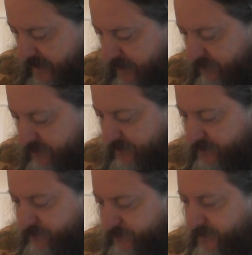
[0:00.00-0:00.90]
I've got
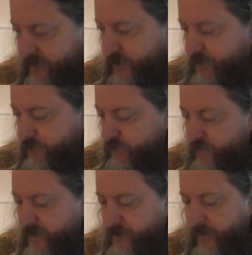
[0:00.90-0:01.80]
such a big, huge
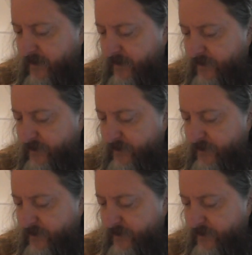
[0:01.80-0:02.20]
read pile at the